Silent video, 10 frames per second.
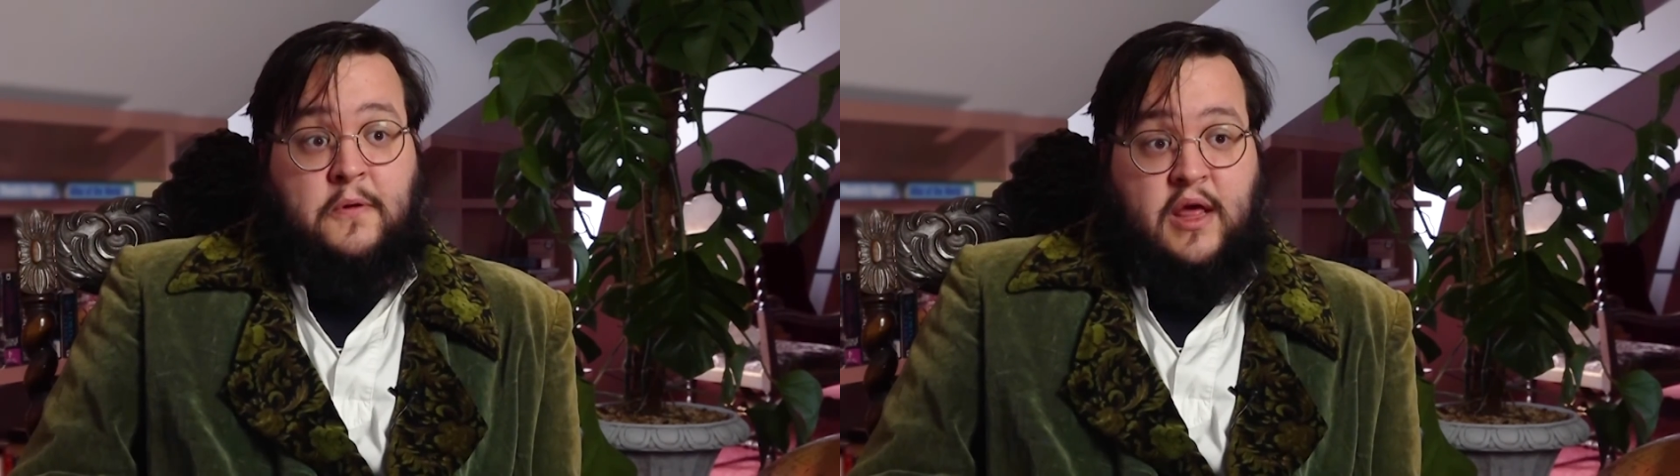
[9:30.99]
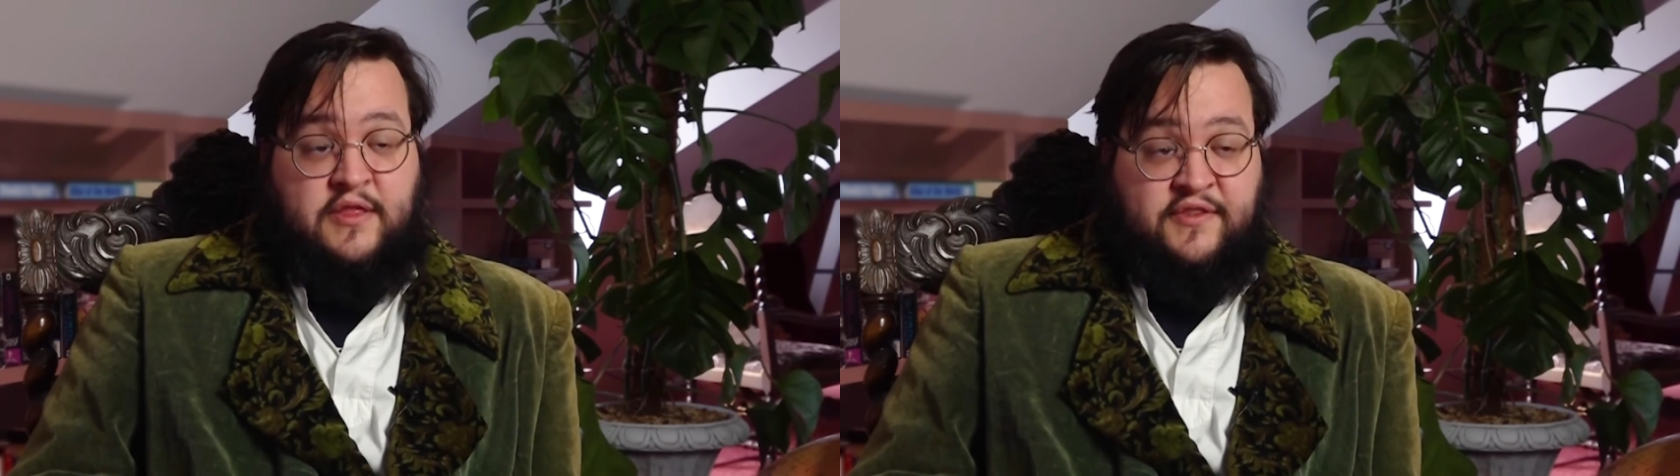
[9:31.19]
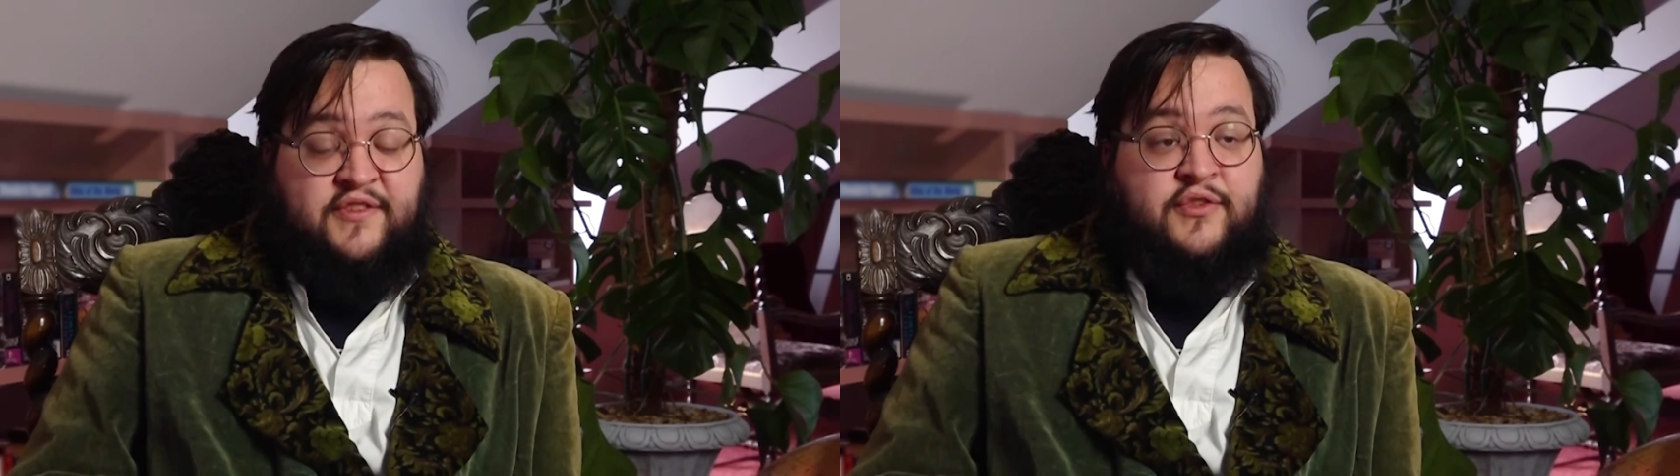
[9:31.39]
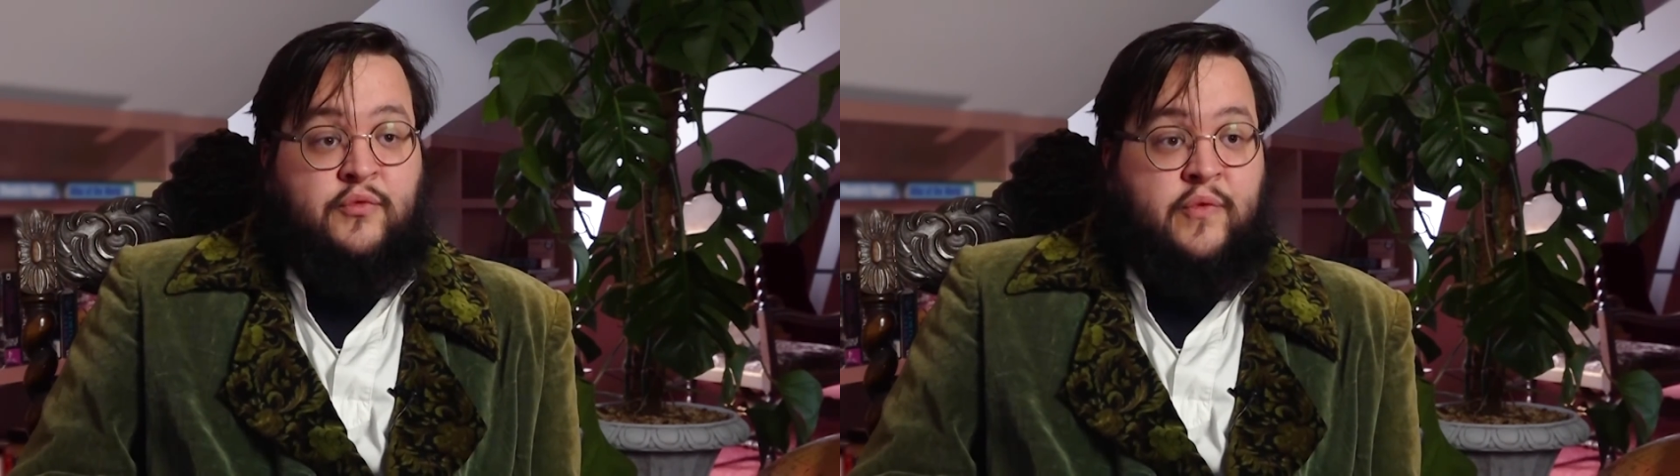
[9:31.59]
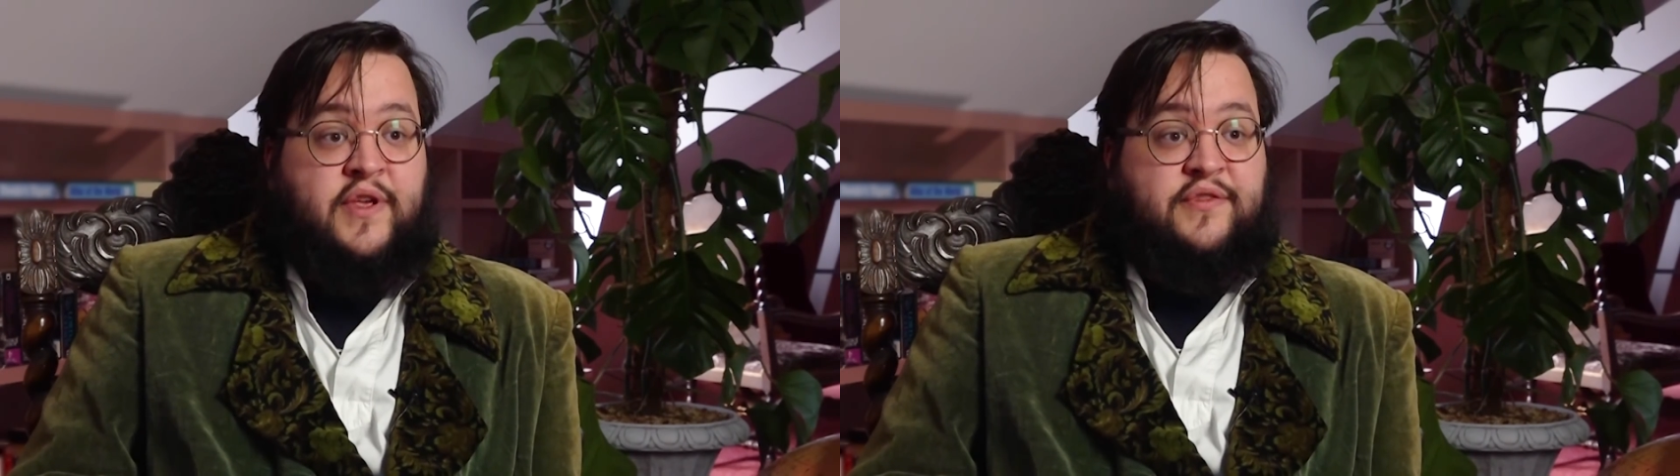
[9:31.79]
And this is a
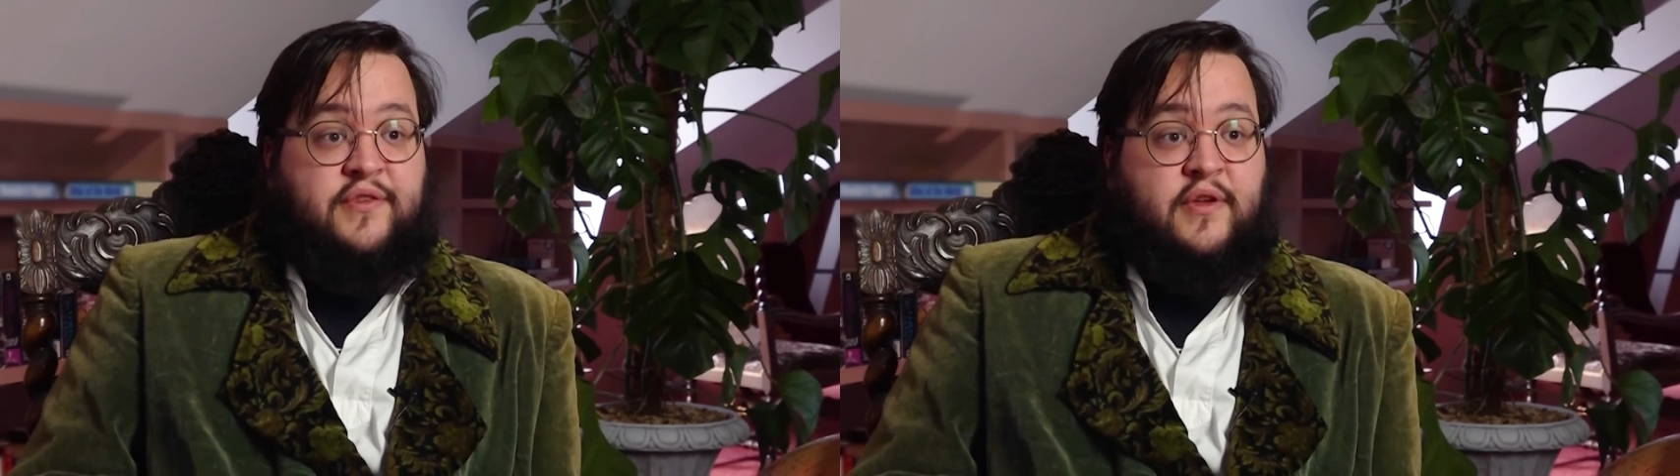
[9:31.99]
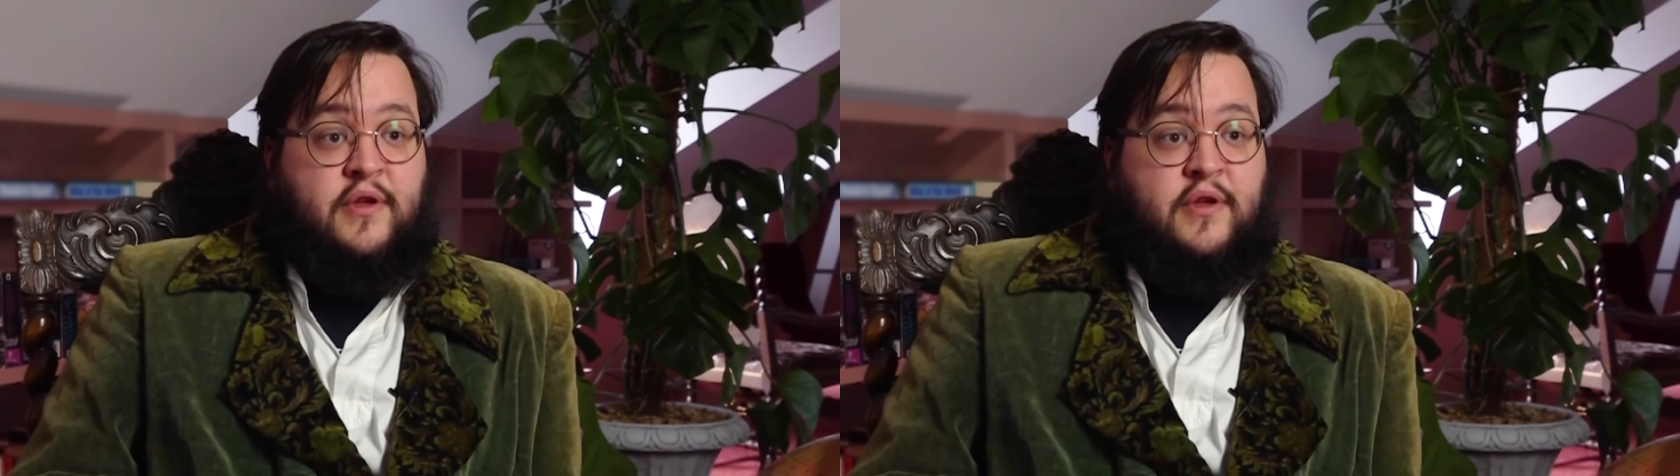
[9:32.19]
risk